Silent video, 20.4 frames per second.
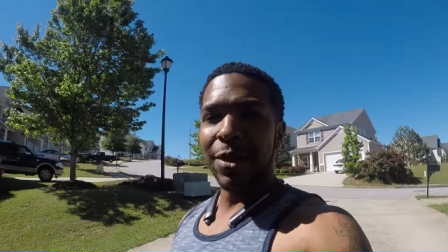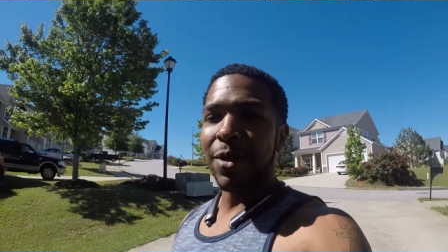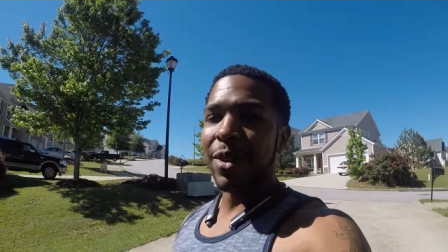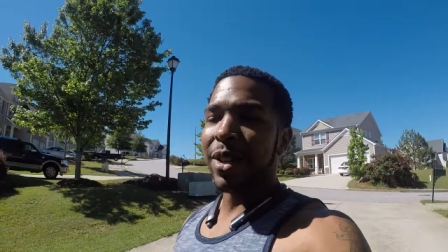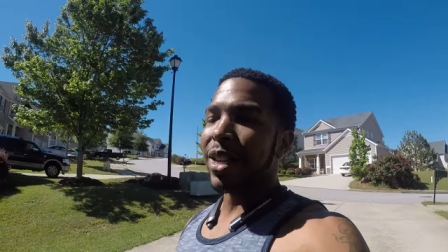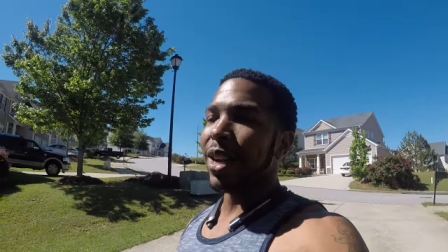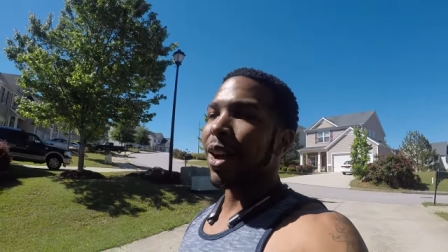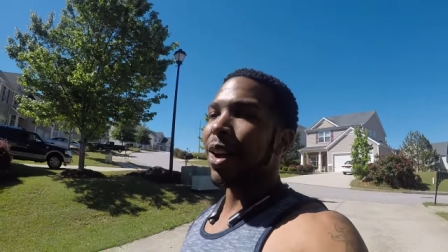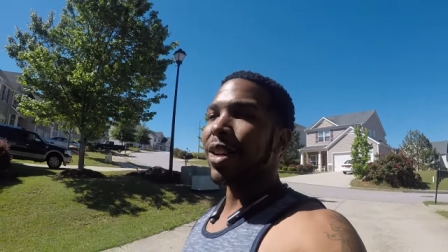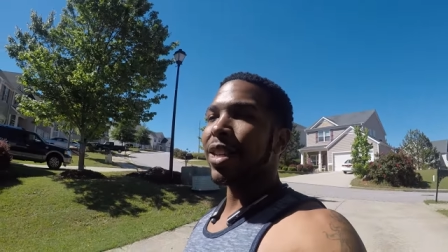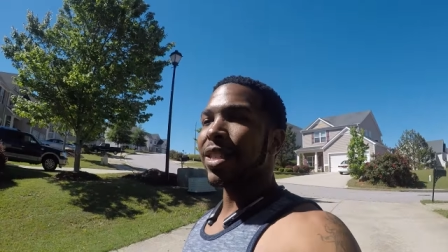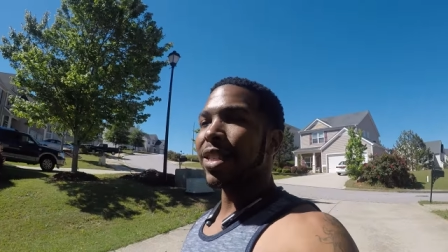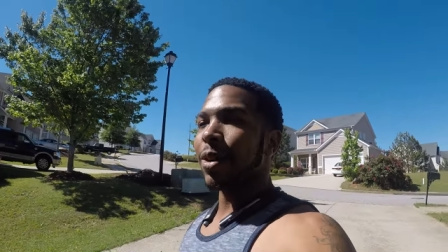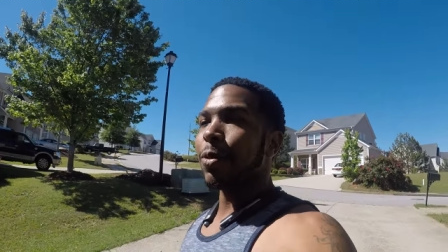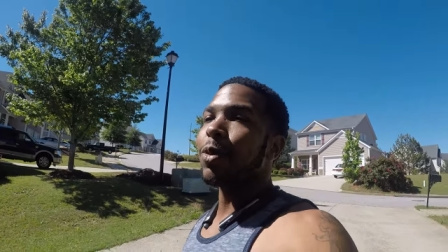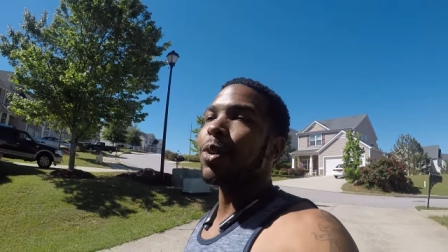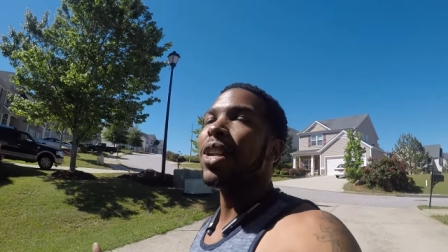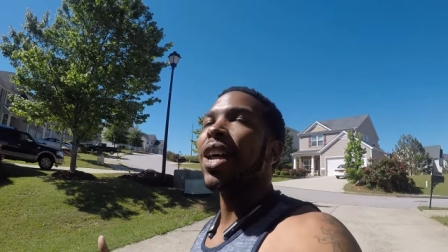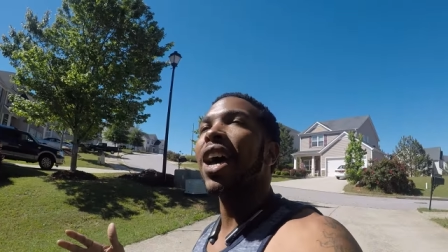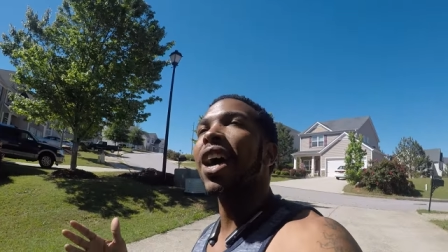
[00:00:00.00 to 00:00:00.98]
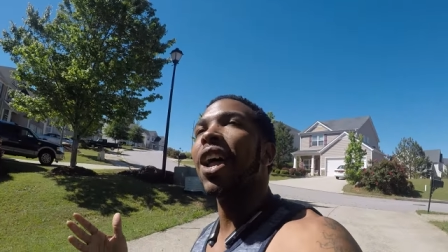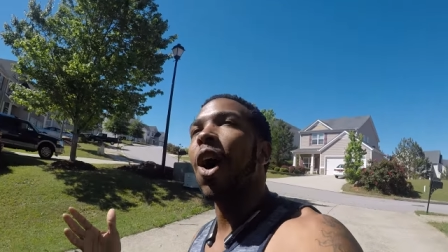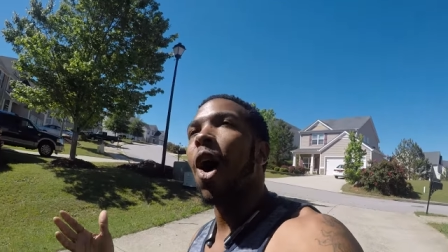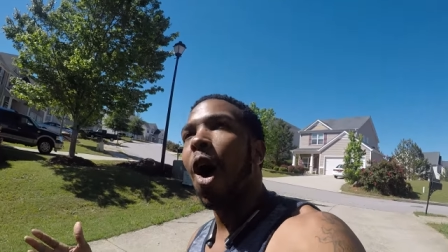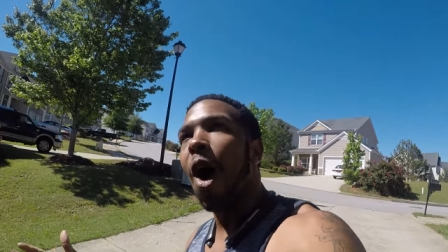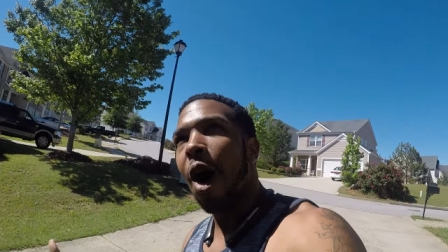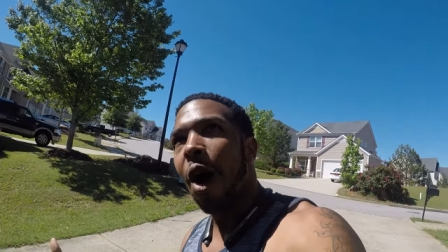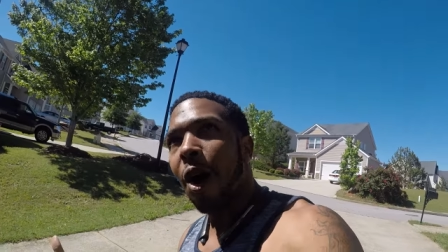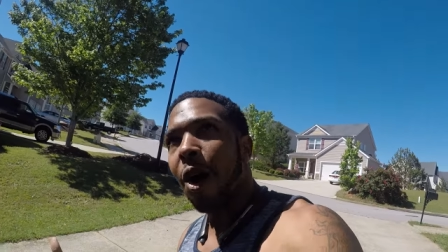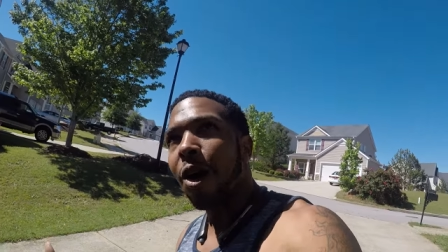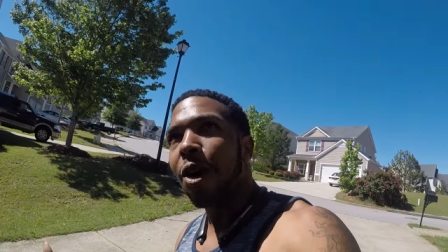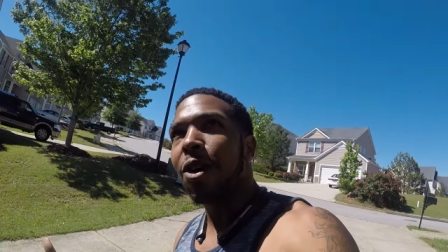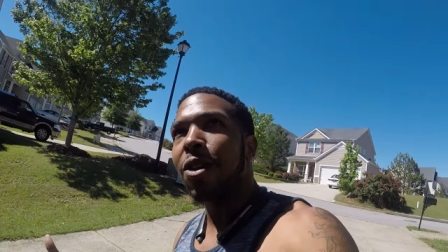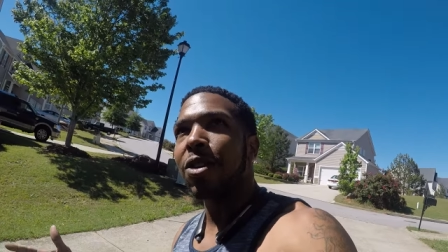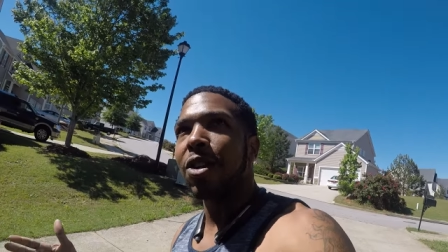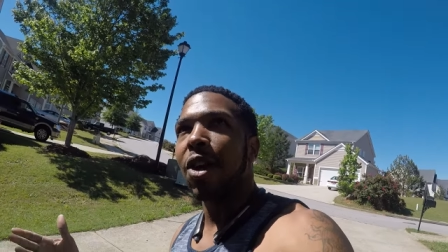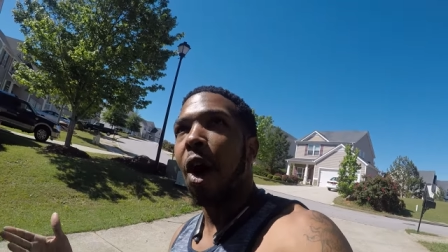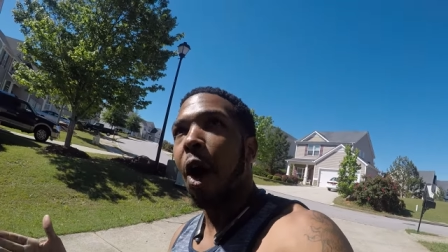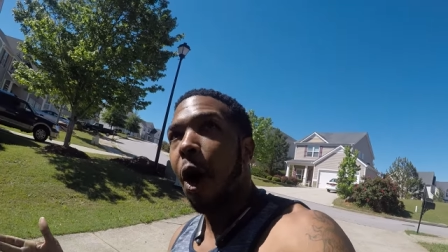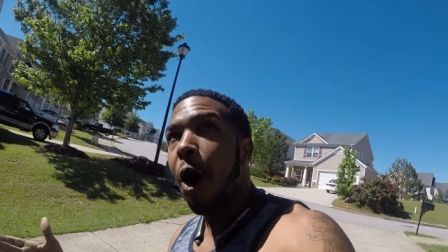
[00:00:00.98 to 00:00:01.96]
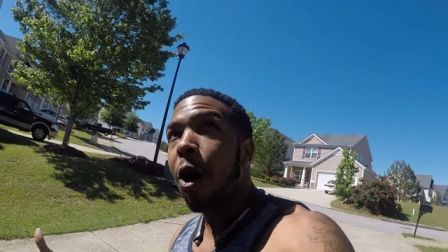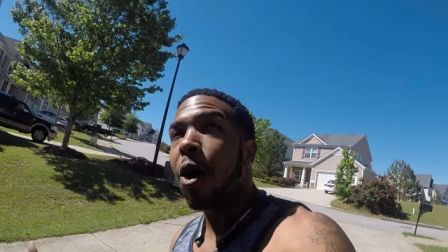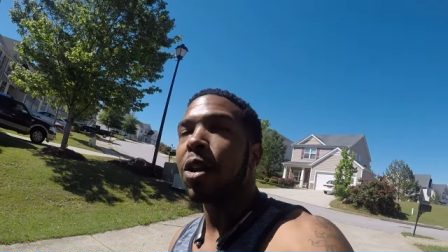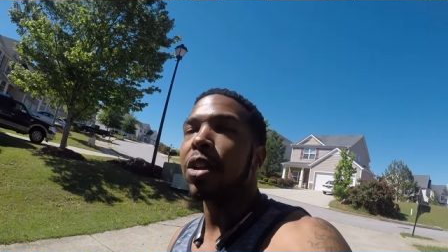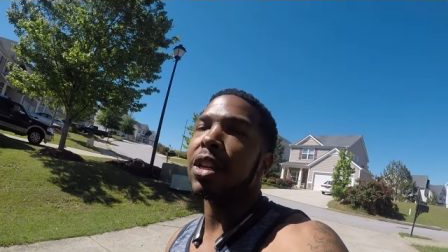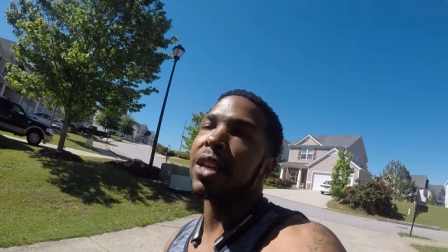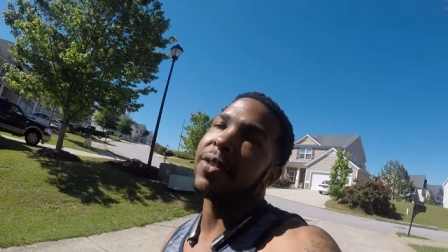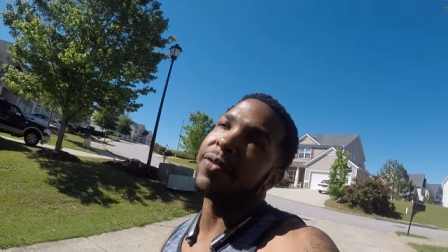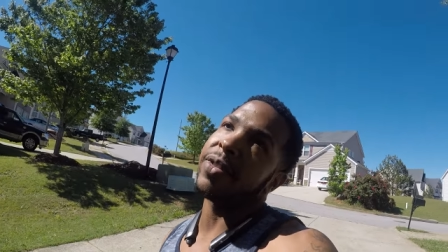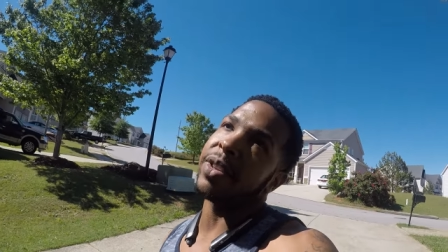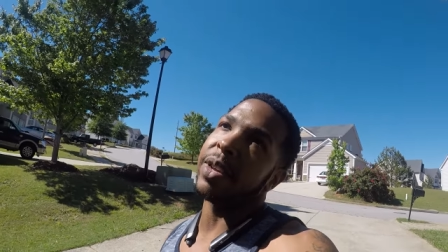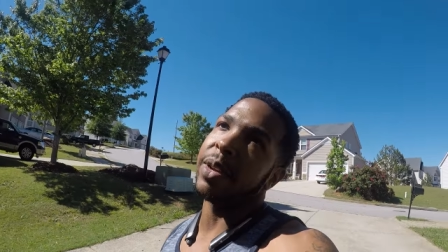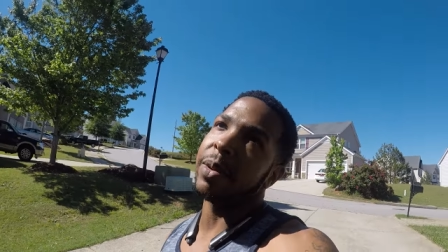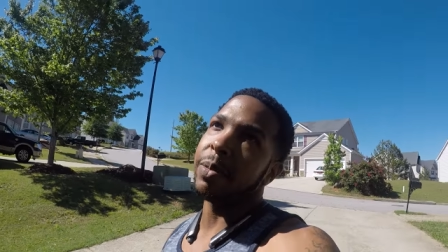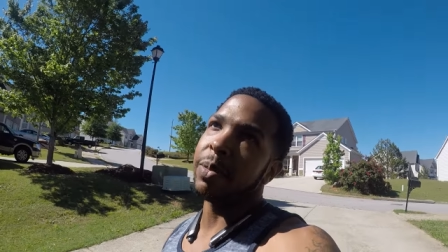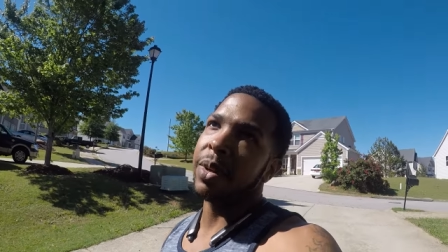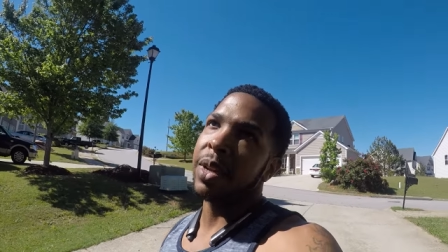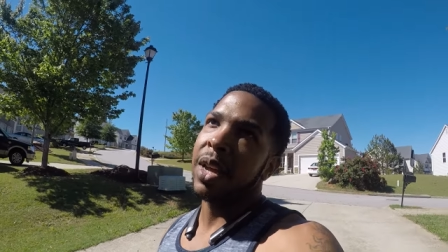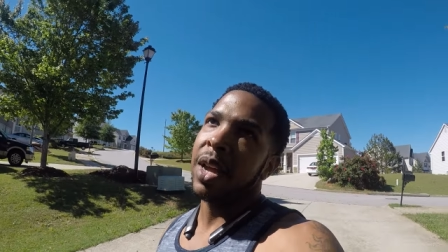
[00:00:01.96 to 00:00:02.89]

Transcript: You can get all these well not all all of them,